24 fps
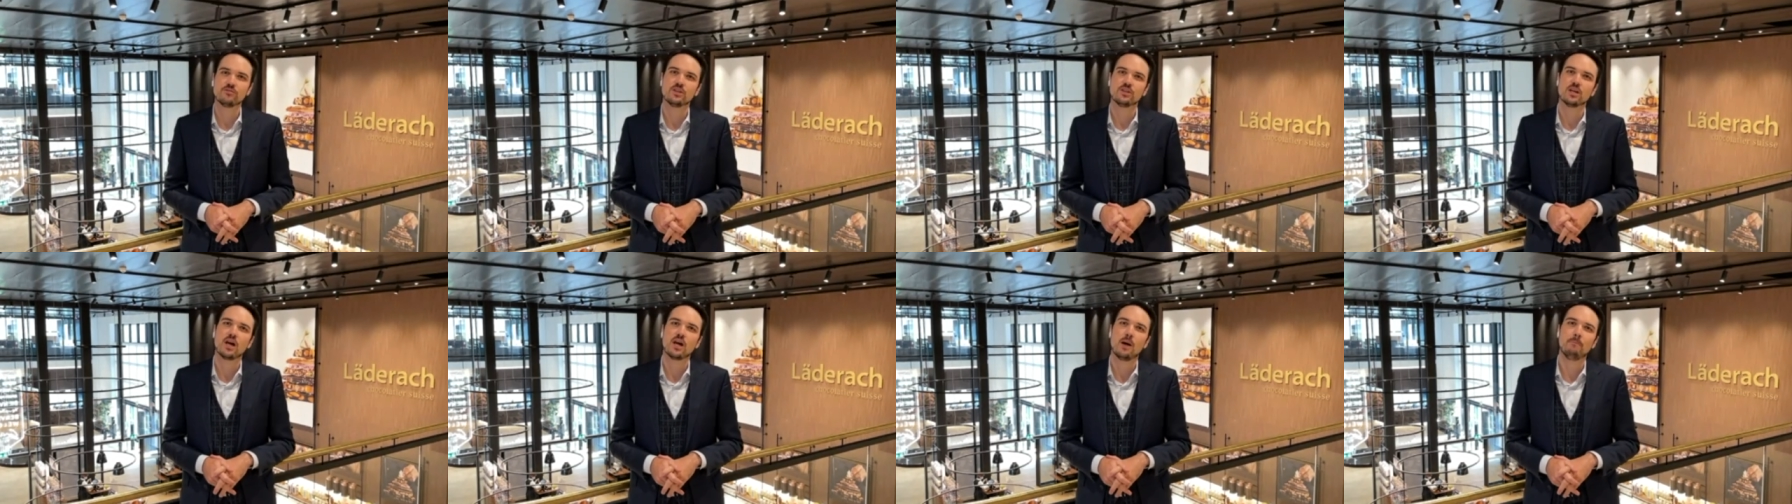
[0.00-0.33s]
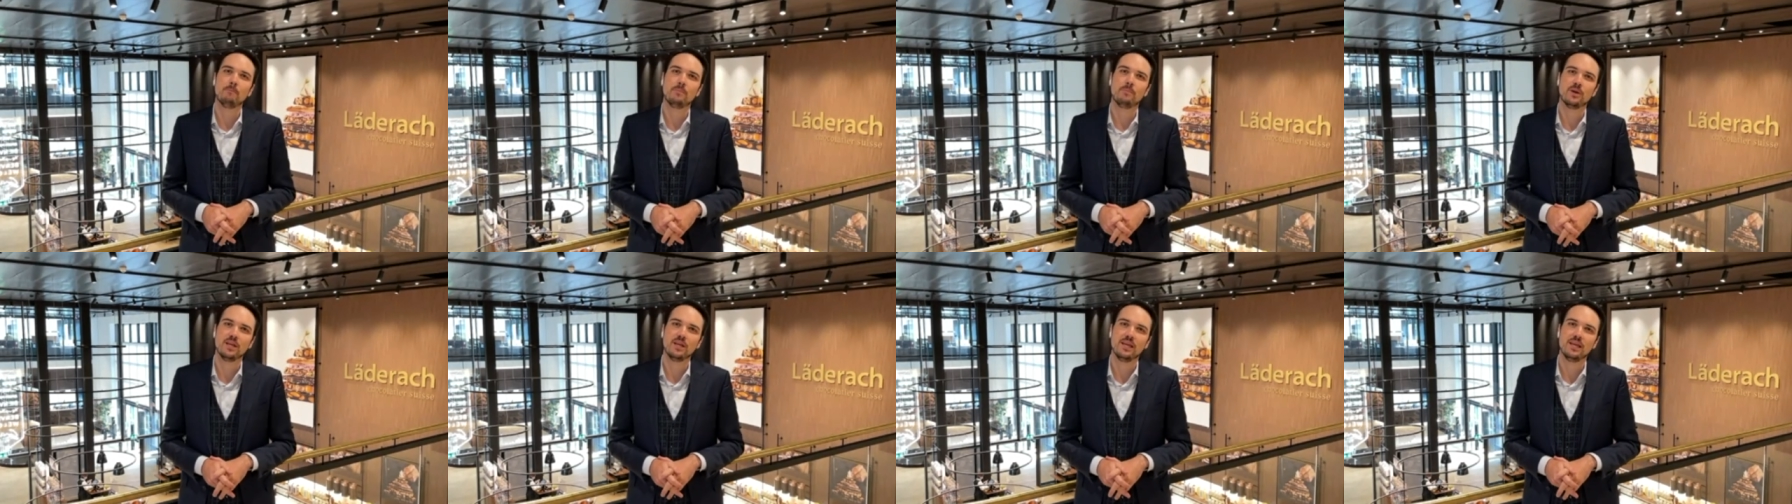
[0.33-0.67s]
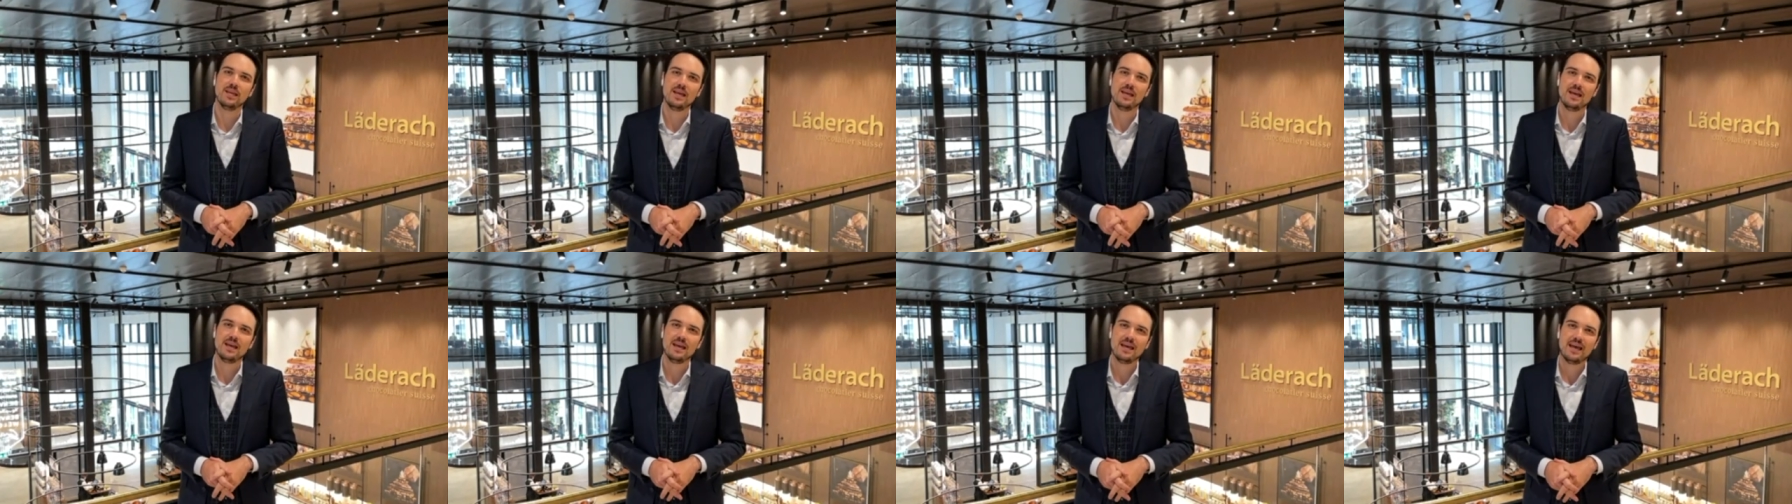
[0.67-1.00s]
the company,
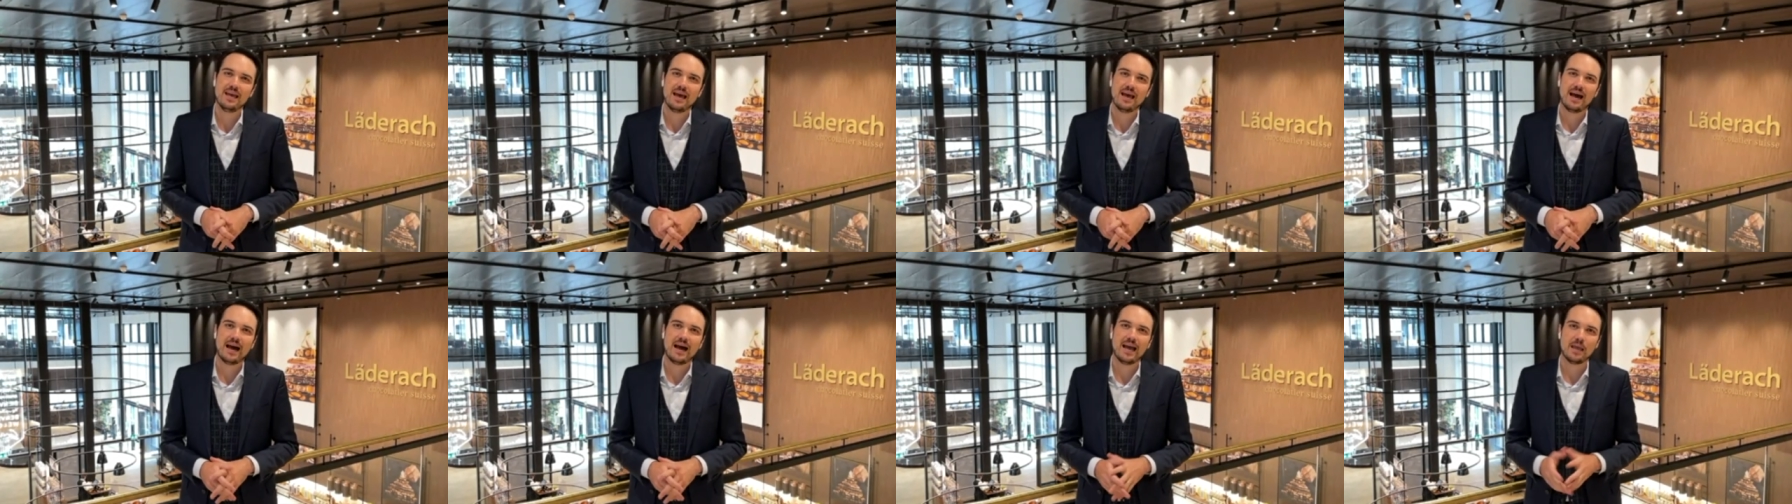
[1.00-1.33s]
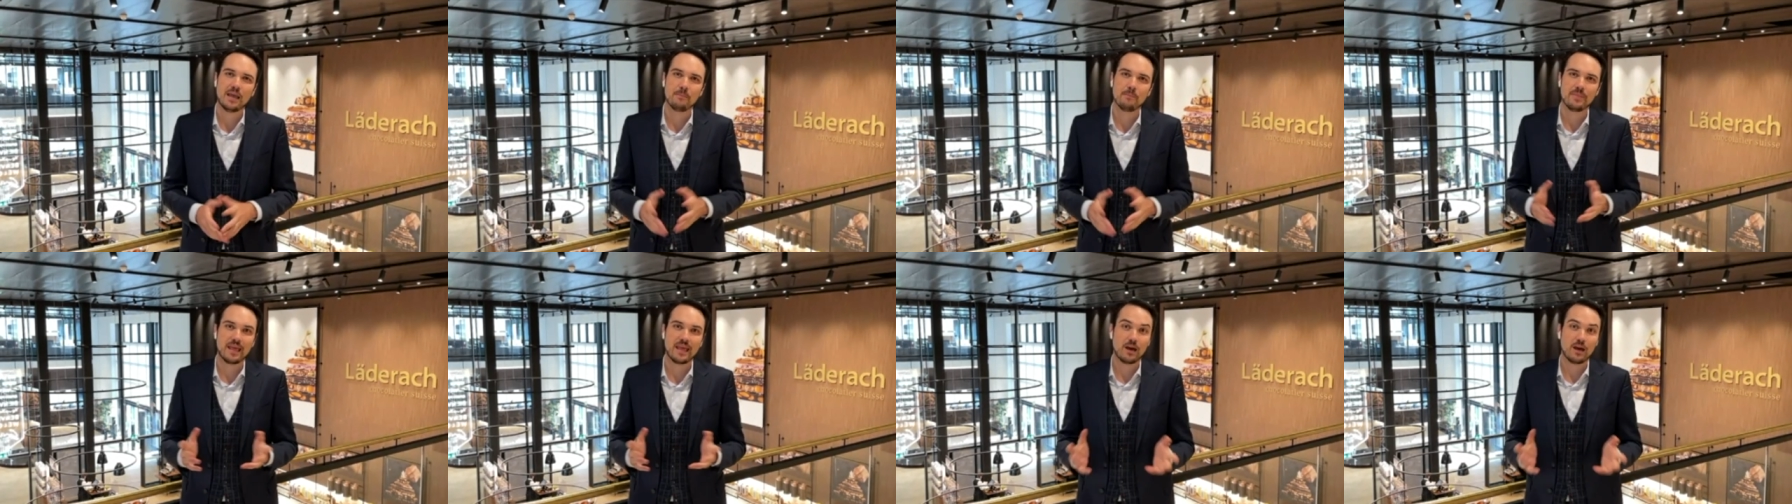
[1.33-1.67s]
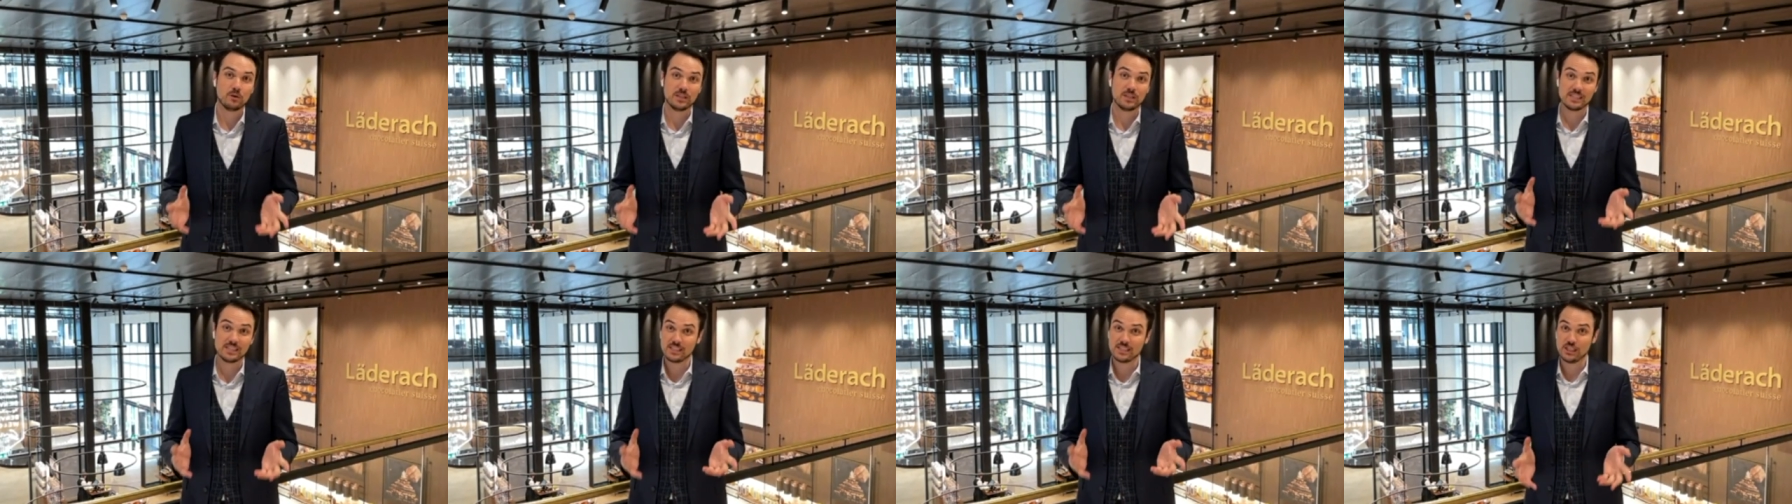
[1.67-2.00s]
I am now
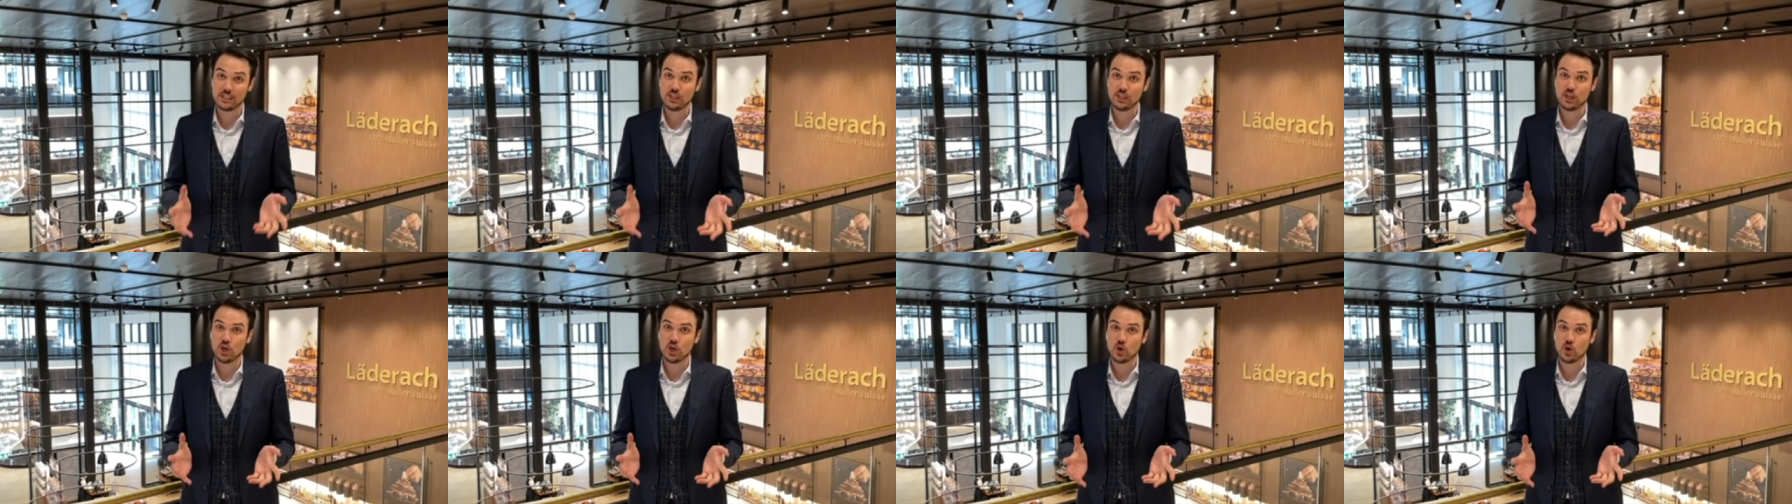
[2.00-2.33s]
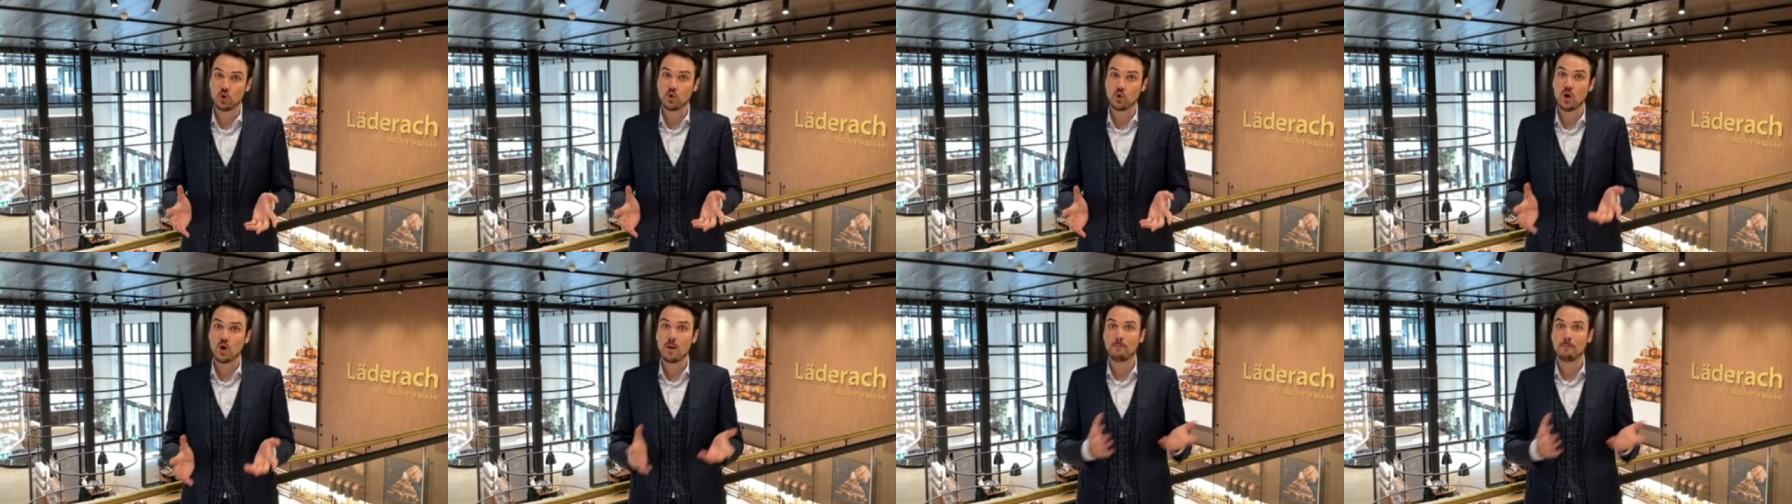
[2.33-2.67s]
the CEO.